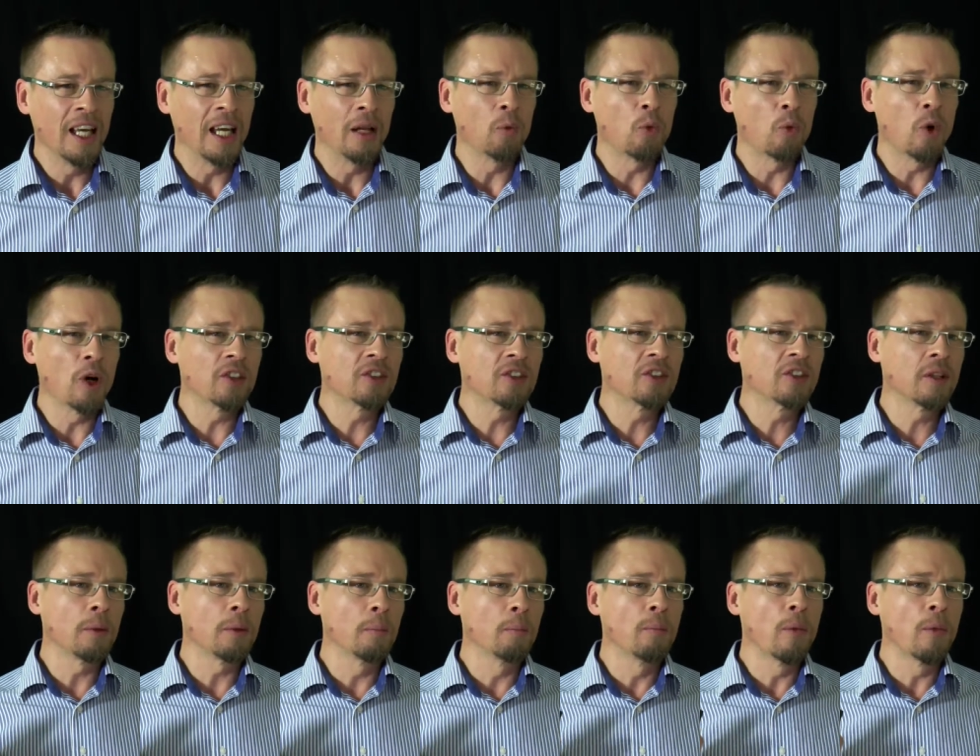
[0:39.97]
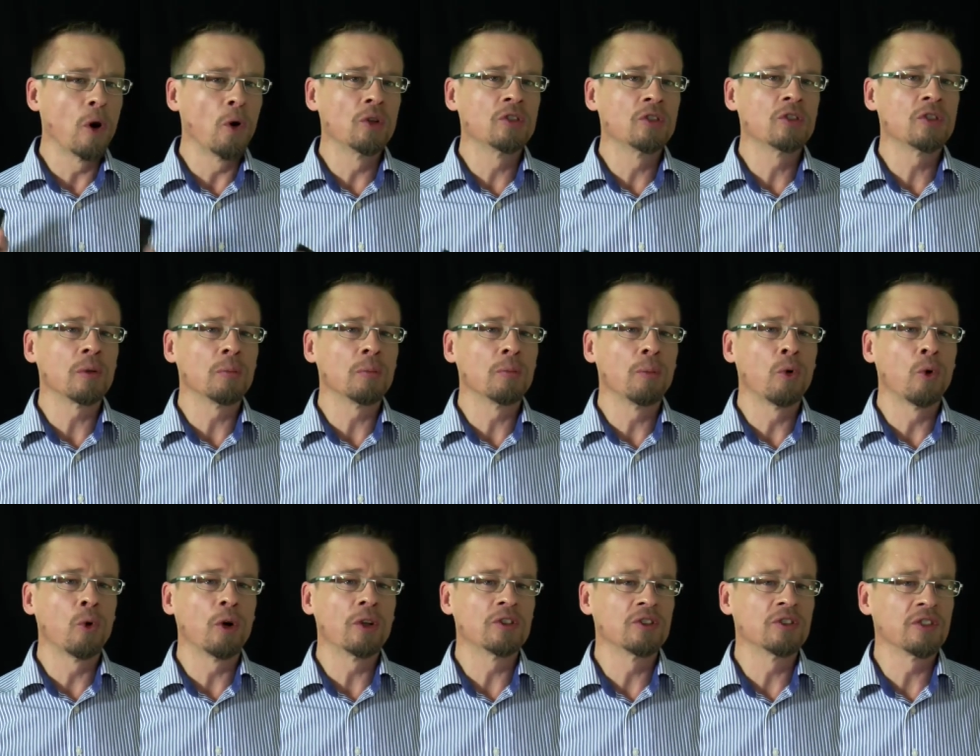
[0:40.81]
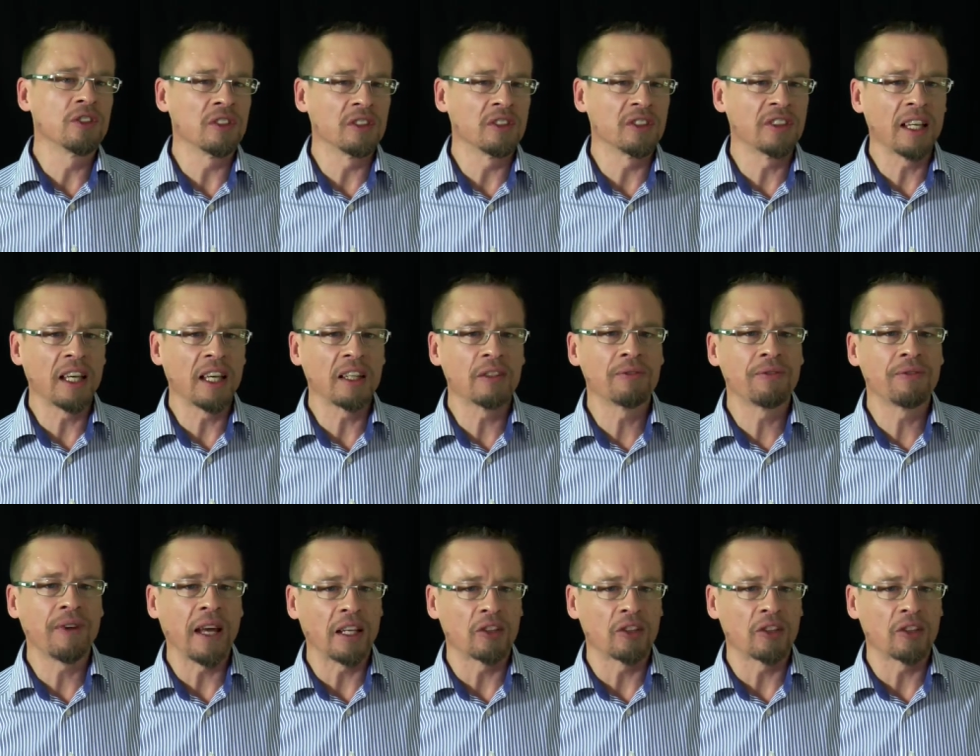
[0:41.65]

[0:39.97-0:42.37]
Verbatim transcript: And what is the most important success